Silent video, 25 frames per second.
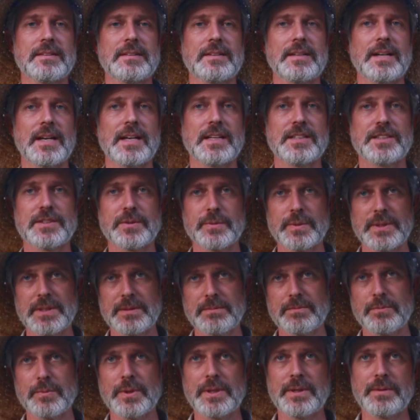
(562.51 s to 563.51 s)
Okay, so we
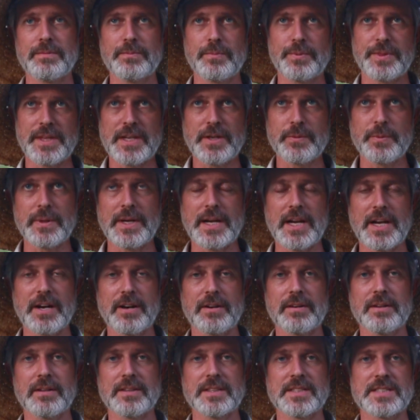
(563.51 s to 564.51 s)
think we
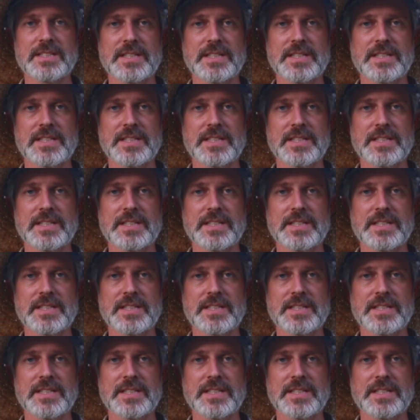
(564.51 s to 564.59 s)
erred on the